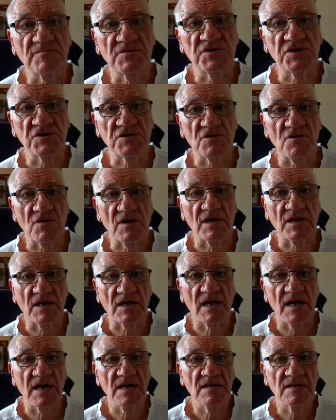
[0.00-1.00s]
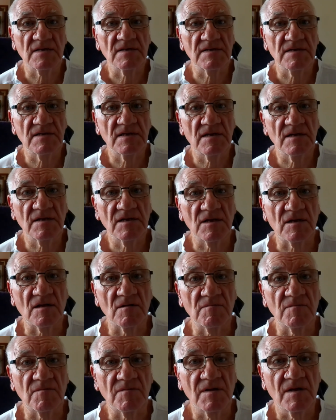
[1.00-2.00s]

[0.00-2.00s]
she's cooking again. And you know,